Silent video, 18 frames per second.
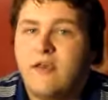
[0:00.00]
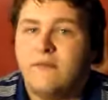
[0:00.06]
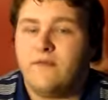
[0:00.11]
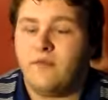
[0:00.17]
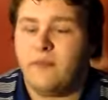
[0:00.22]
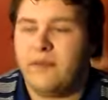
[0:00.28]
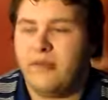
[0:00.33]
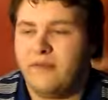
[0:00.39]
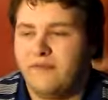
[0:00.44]

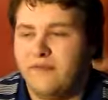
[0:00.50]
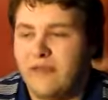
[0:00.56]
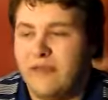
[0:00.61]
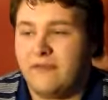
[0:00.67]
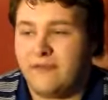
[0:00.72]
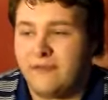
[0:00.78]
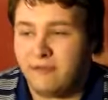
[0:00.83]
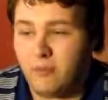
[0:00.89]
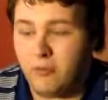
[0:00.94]
for my
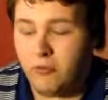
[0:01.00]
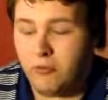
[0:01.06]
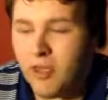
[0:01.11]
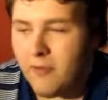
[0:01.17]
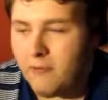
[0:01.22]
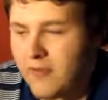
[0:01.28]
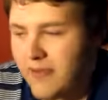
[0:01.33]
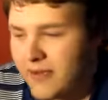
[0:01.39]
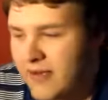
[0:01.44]
favorite Mortal
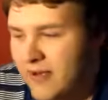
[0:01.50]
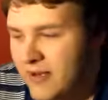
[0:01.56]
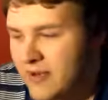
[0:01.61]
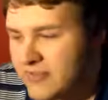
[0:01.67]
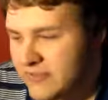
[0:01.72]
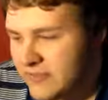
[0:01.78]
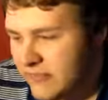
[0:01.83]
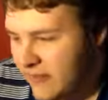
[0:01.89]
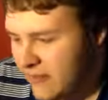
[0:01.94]
Kombat
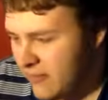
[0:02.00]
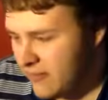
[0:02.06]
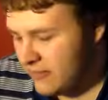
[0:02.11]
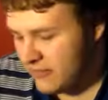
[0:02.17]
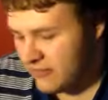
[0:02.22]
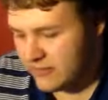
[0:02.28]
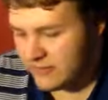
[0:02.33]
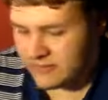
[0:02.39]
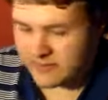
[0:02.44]
character.
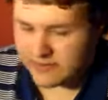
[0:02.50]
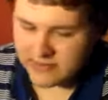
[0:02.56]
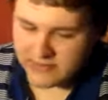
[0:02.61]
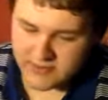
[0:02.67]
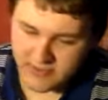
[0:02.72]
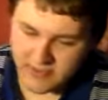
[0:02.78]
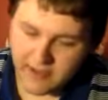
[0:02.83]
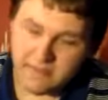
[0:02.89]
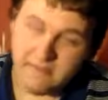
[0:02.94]

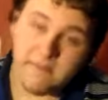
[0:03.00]
So yeah,